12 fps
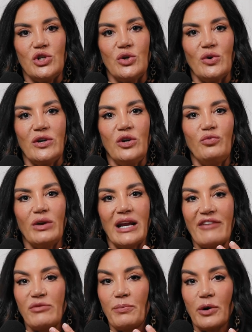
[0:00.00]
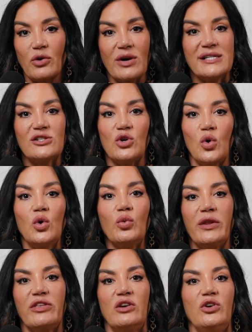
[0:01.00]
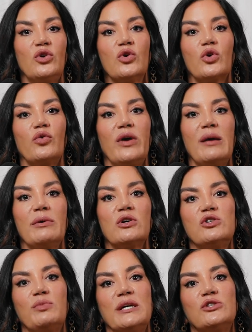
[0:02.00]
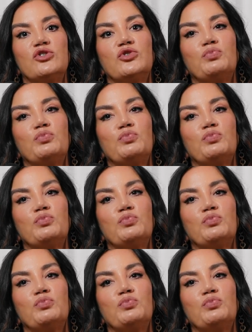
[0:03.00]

you and you really haven't progressed at all with your career because you've been